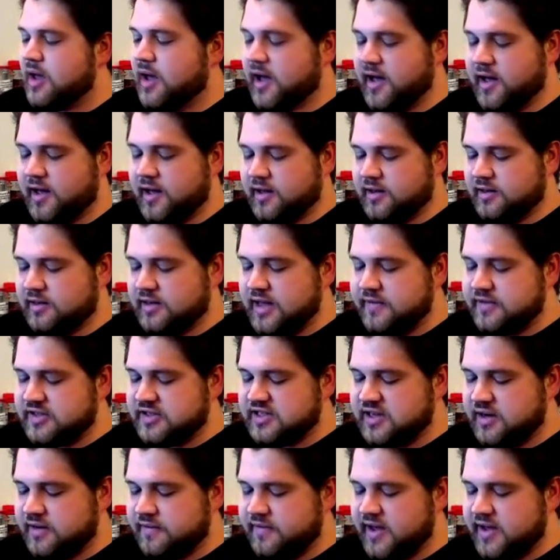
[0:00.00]

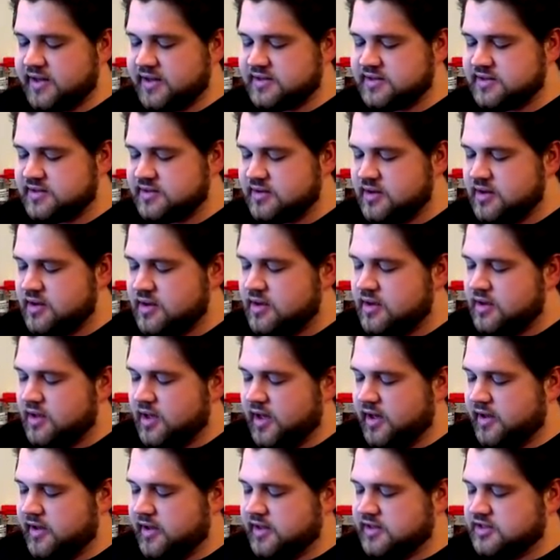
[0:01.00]
Leyvaten effect
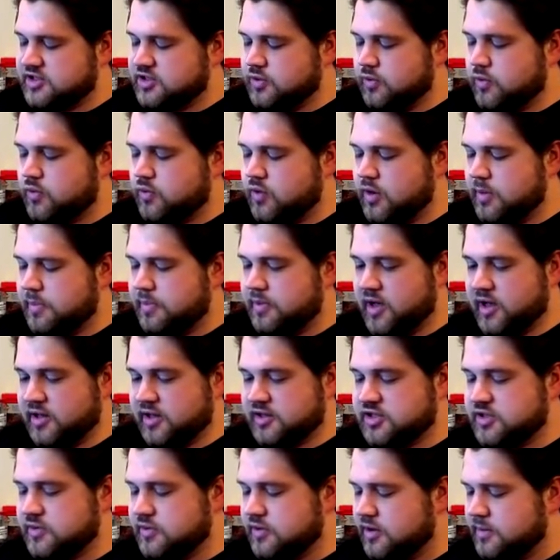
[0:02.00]
gets to equip
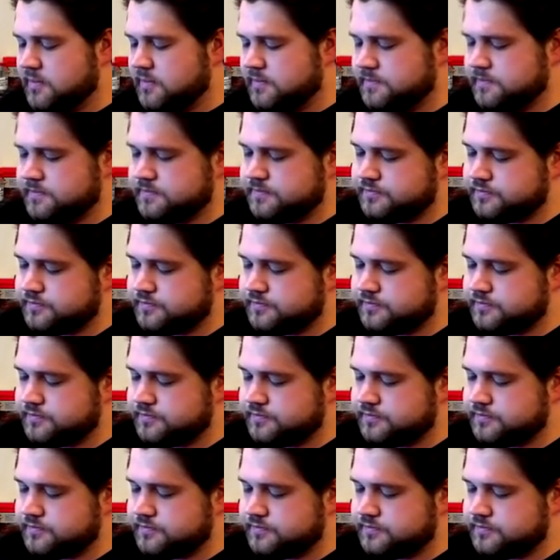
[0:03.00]
a Tuner,